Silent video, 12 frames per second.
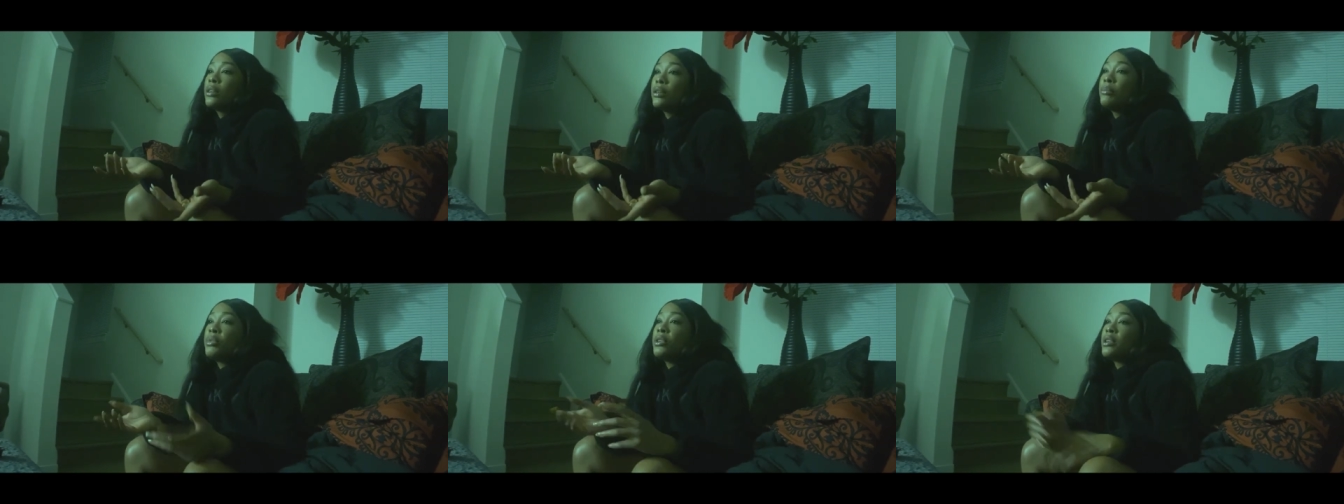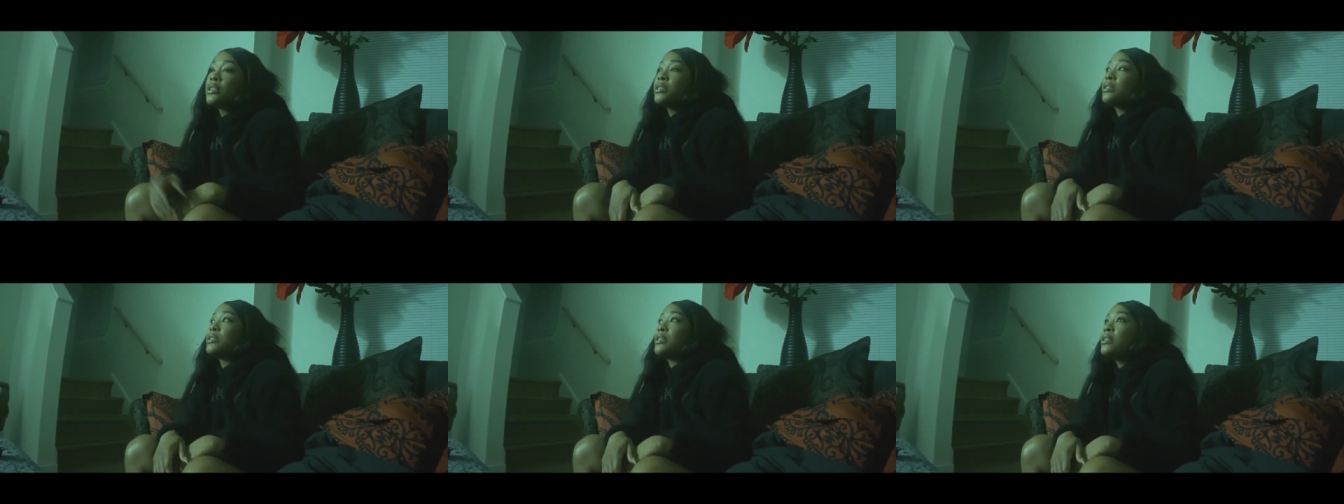because the
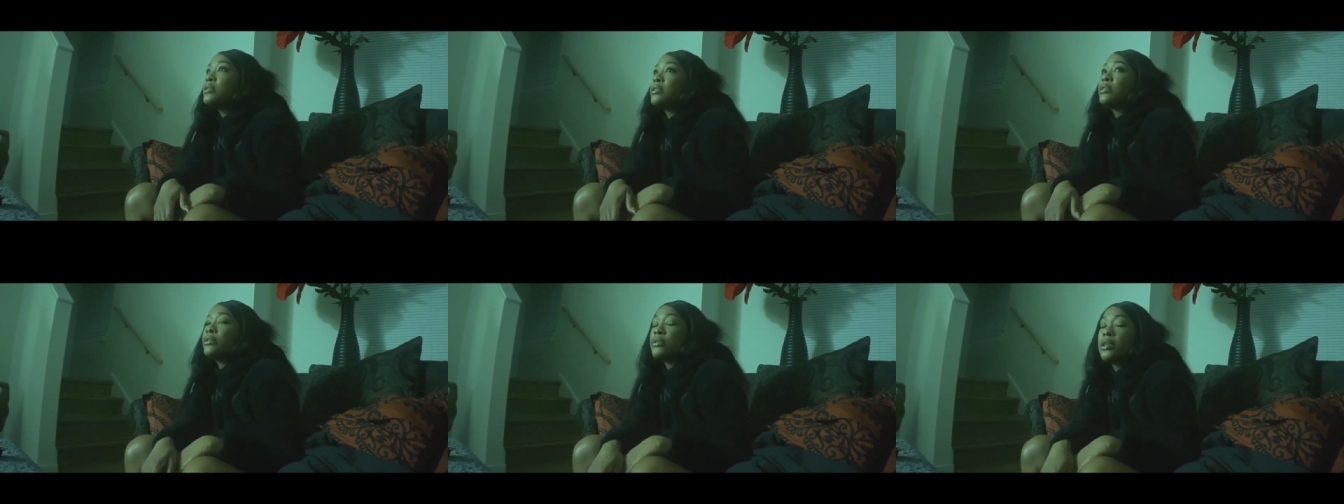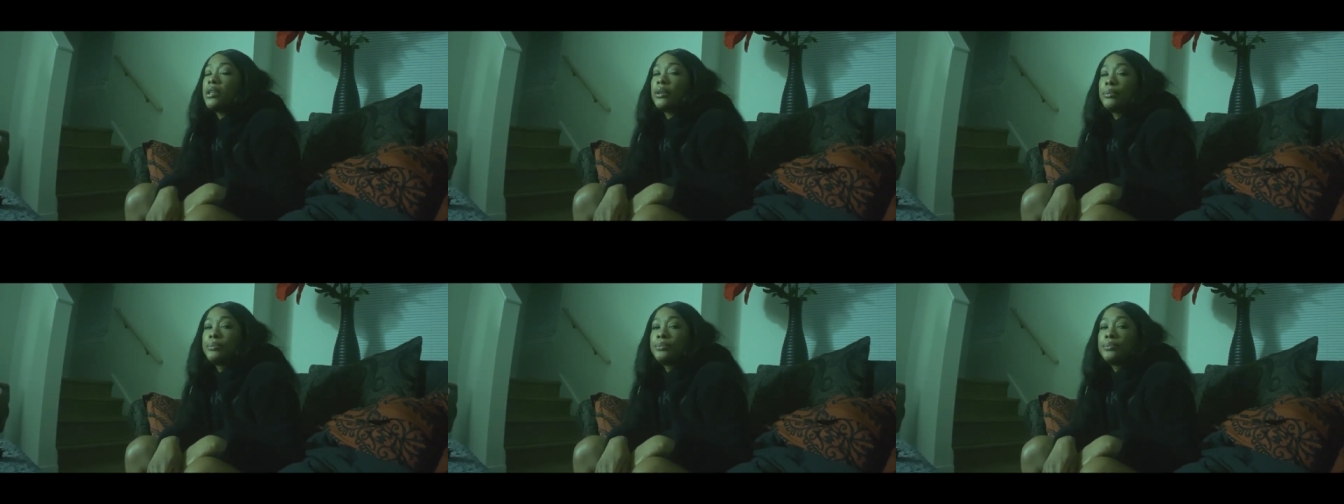sex is great.
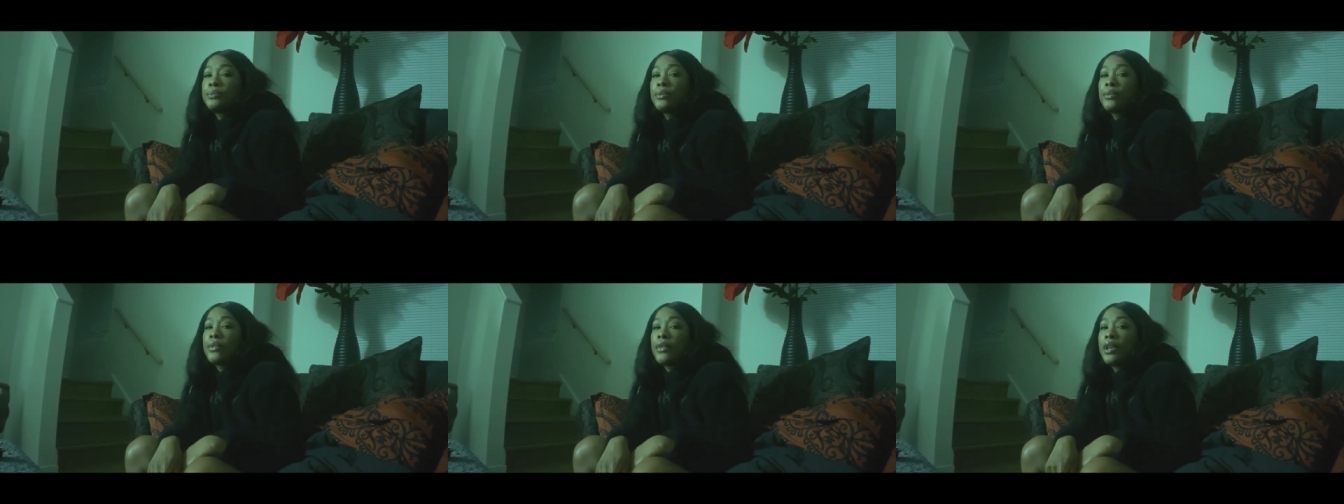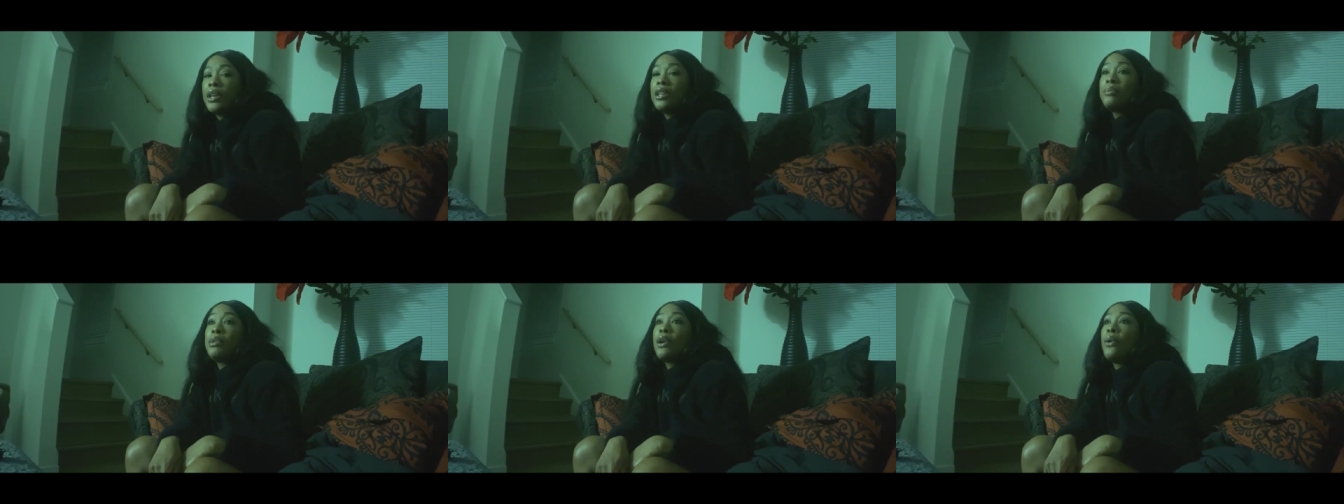It could
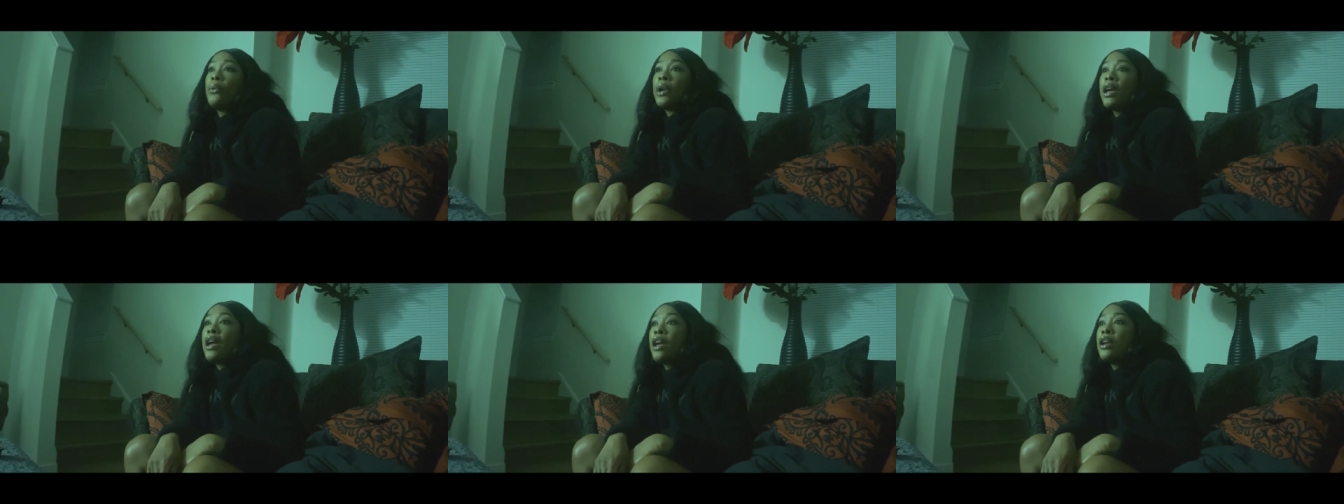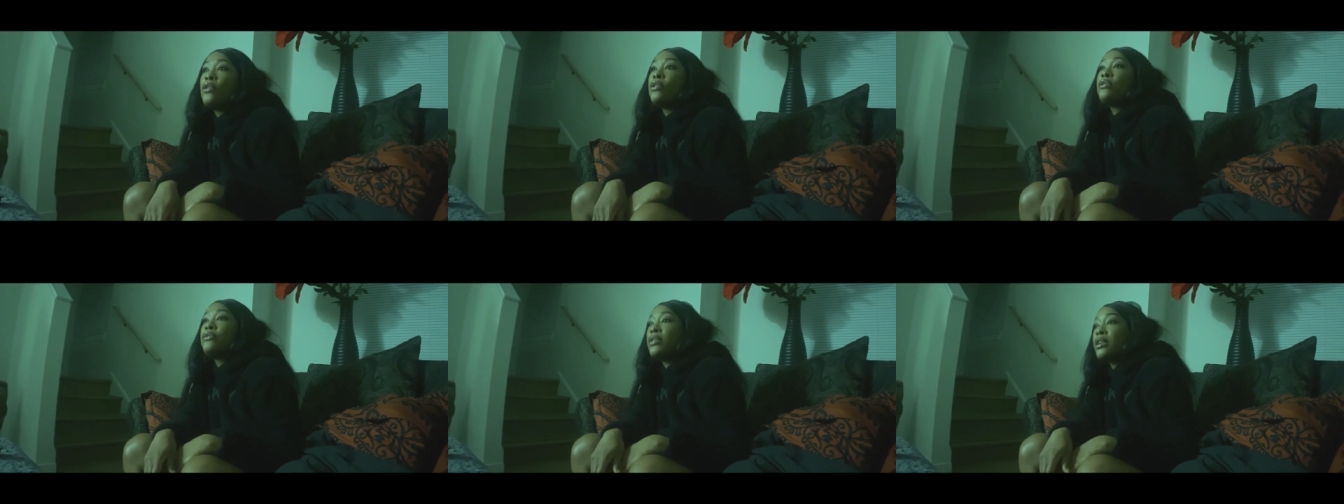be okay, or you
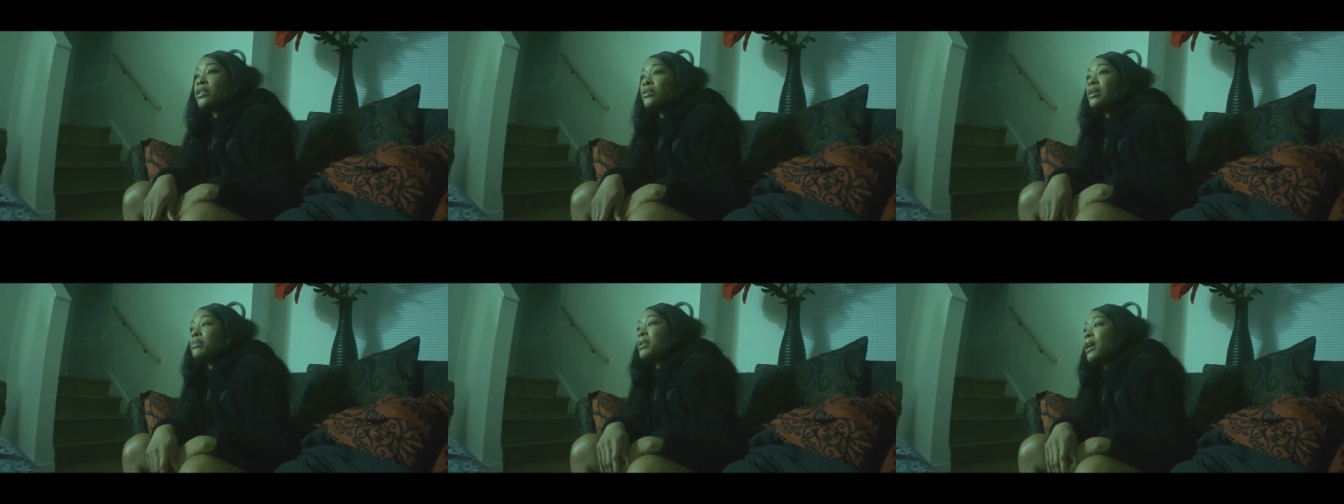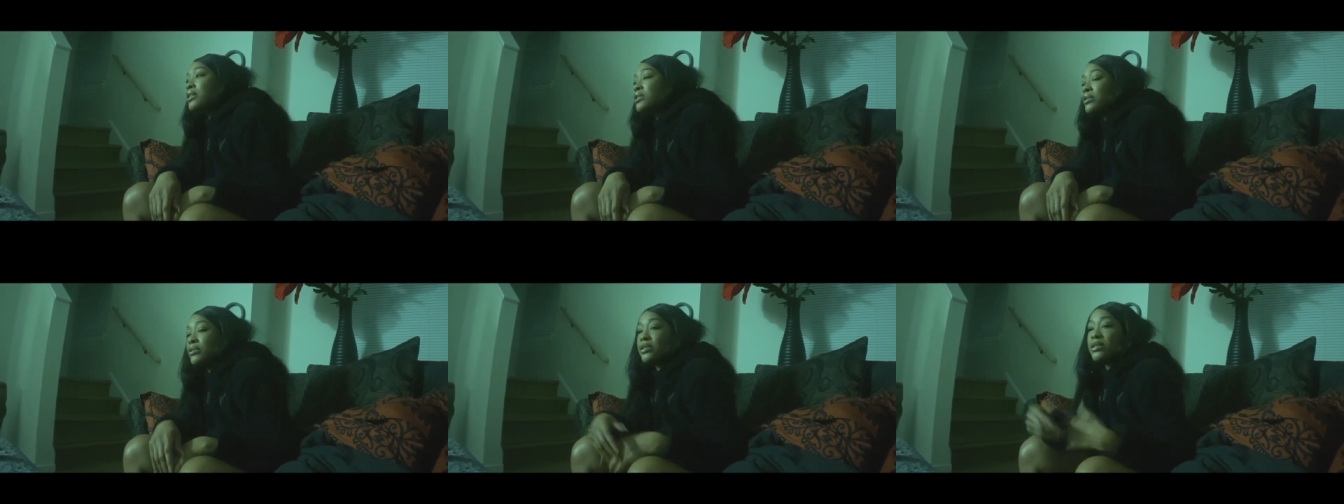feel like you get passion
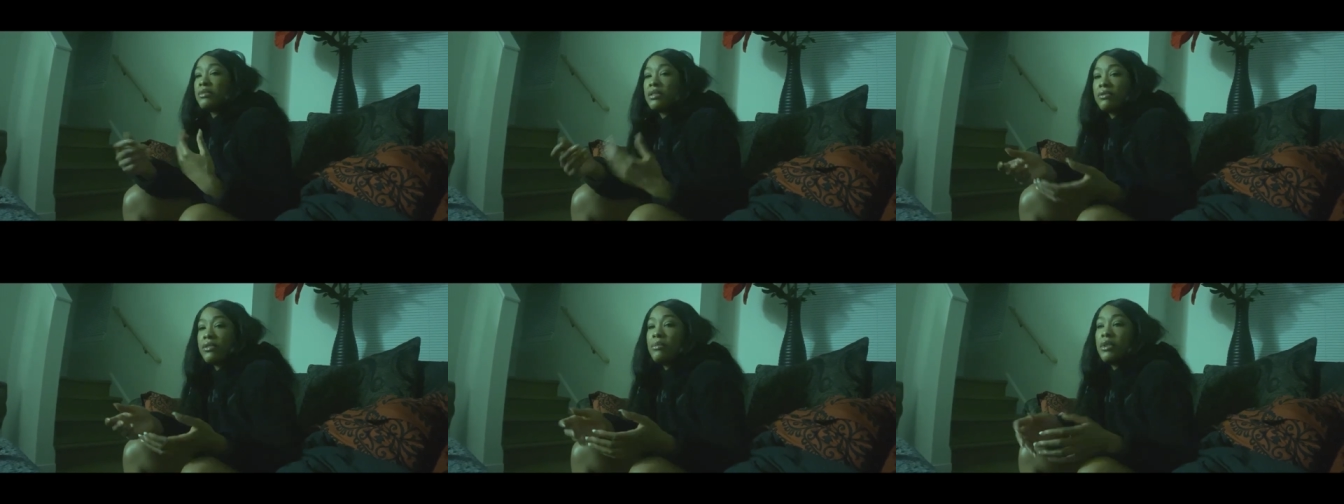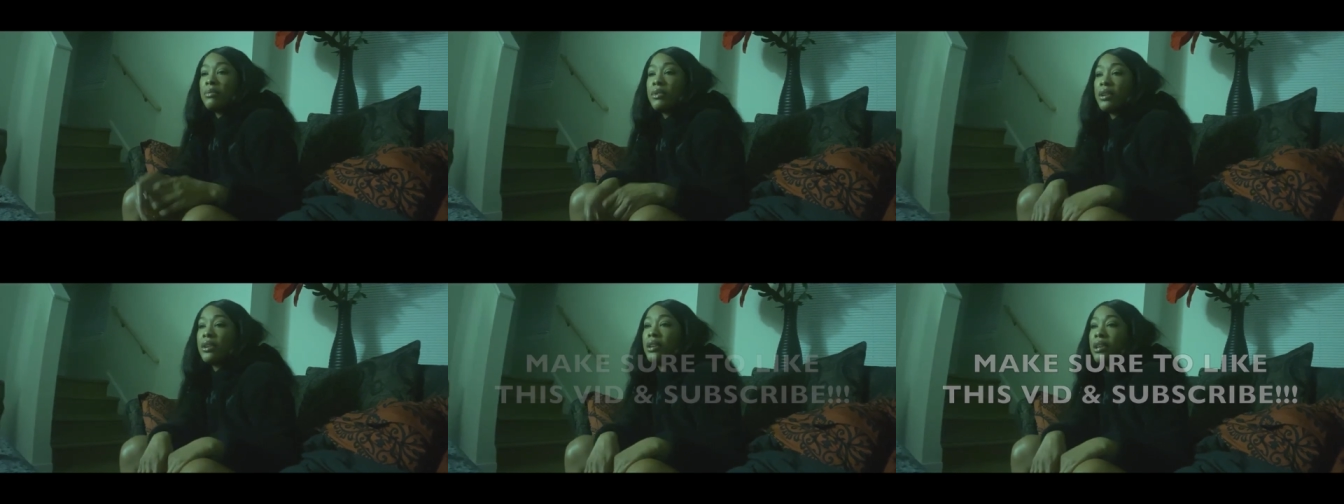or something from it,
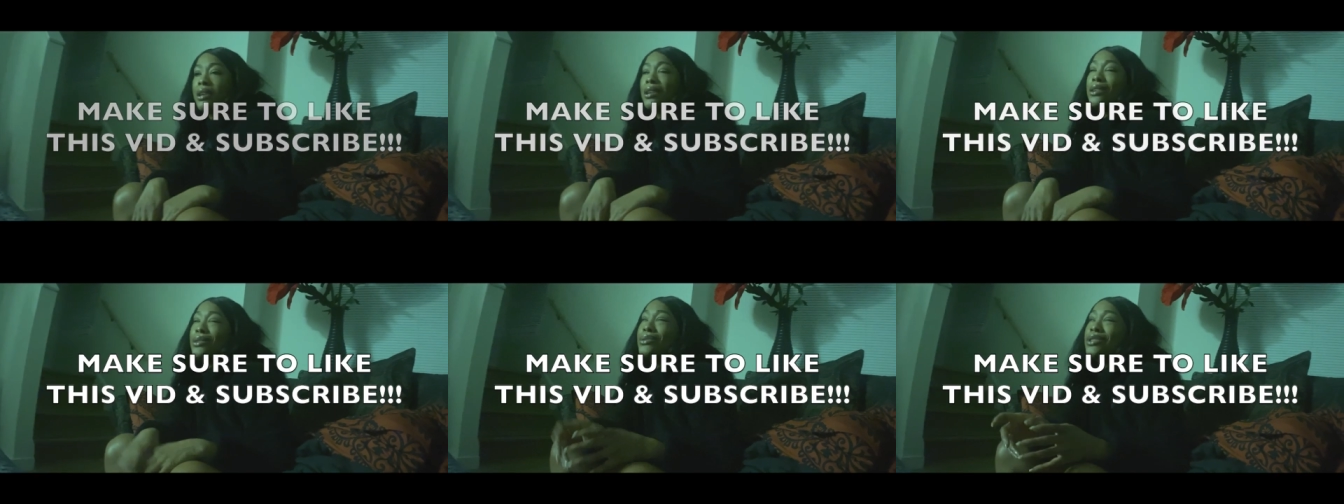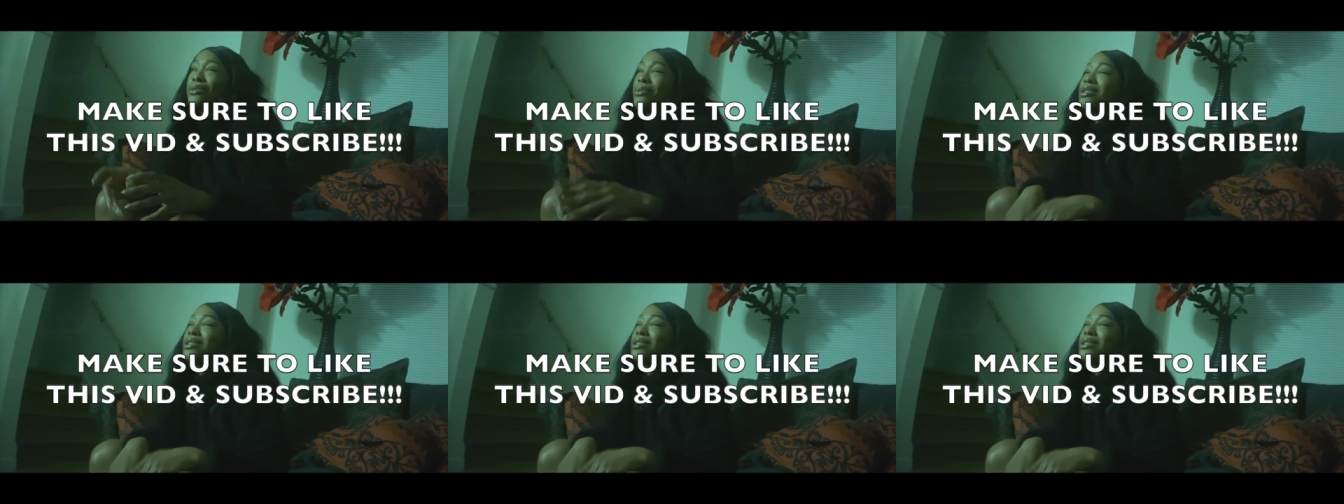but you still want